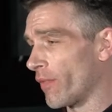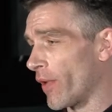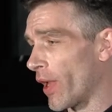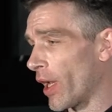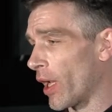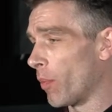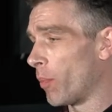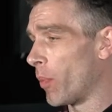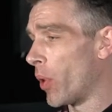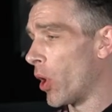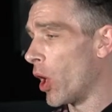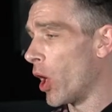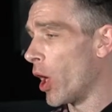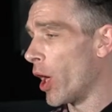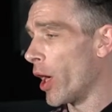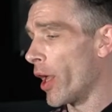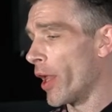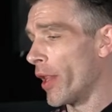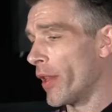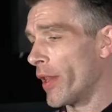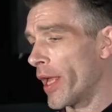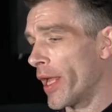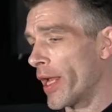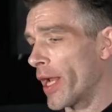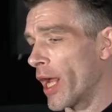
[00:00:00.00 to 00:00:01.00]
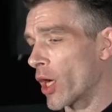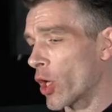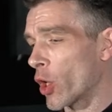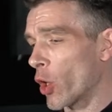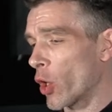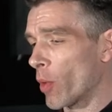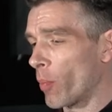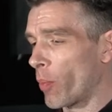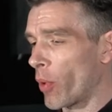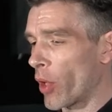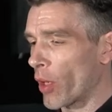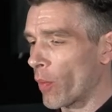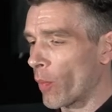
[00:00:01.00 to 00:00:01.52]
fell apart, and then I got
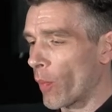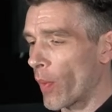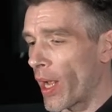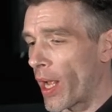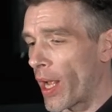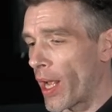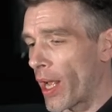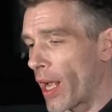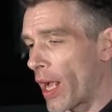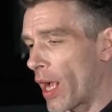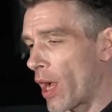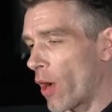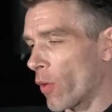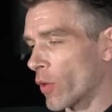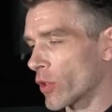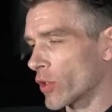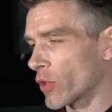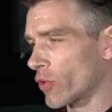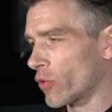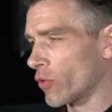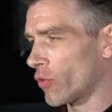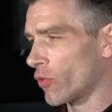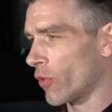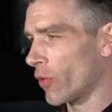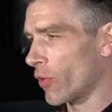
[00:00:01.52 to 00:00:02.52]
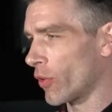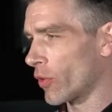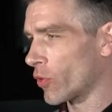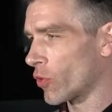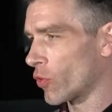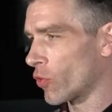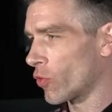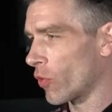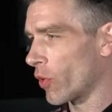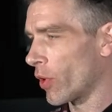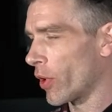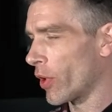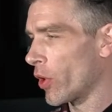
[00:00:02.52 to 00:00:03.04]
to the point where I
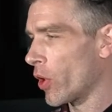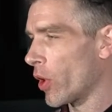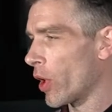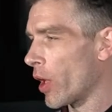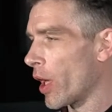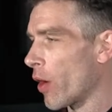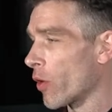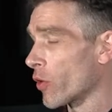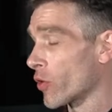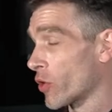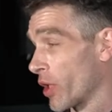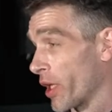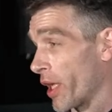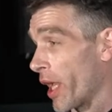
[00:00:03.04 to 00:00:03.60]
was